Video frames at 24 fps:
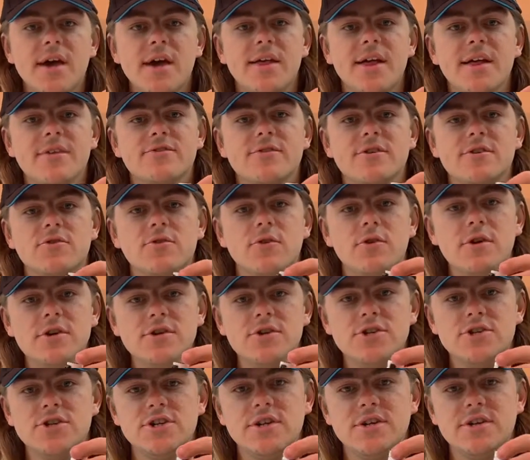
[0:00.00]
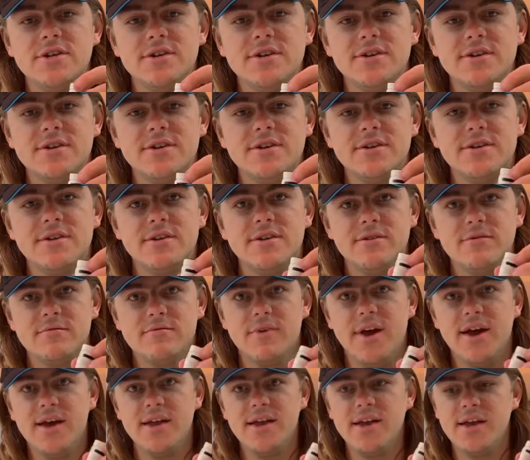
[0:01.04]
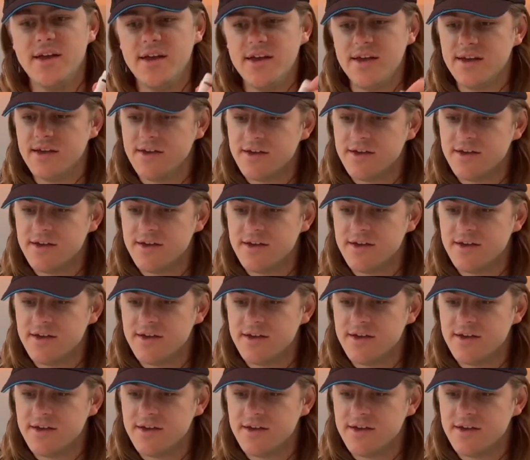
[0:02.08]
that's the torch right here.